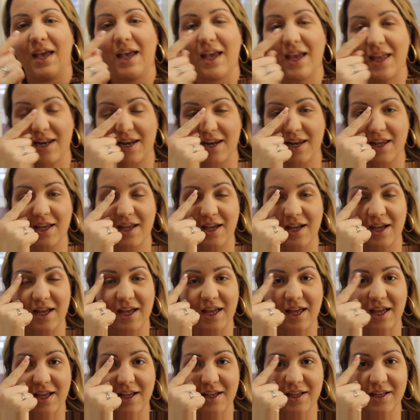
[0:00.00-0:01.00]
and
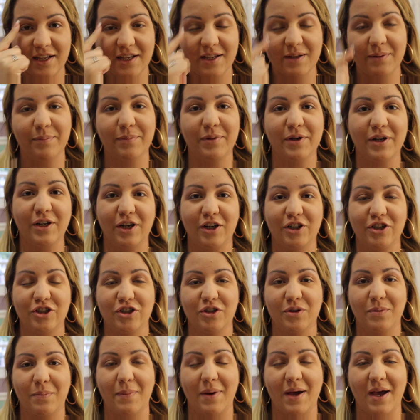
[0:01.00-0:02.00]
put it
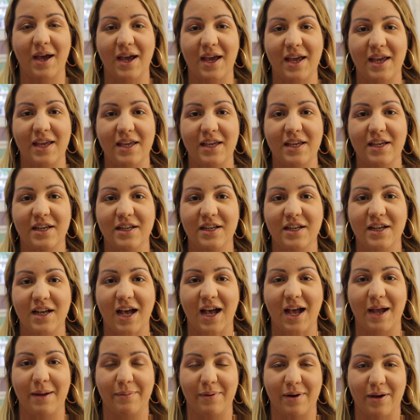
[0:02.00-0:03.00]
under my
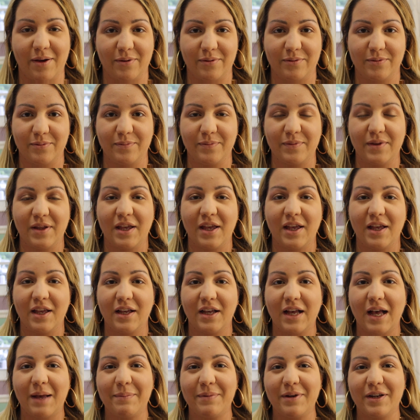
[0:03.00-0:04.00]
eyebrow.
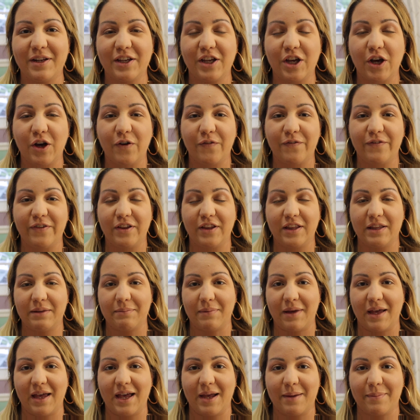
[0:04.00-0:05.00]
I'm going to go fill
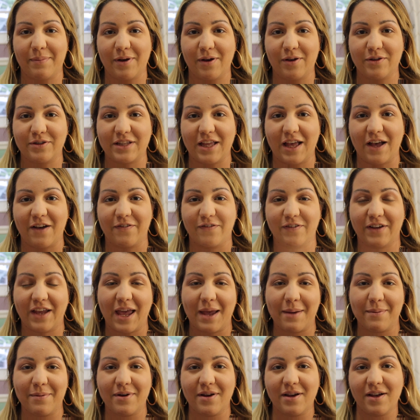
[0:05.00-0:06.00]
in my eyebrows off
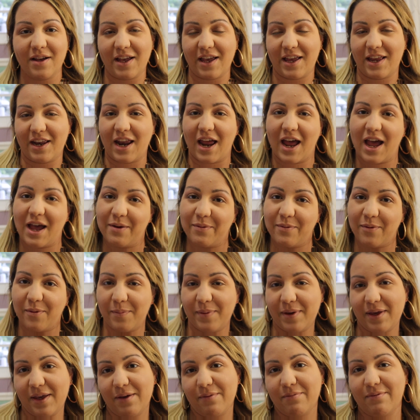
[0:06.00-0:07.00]
camera and I will
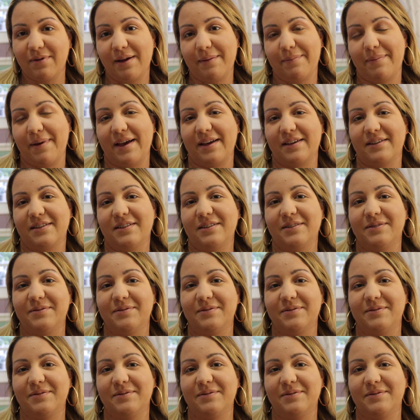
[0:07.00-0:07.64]
be right back.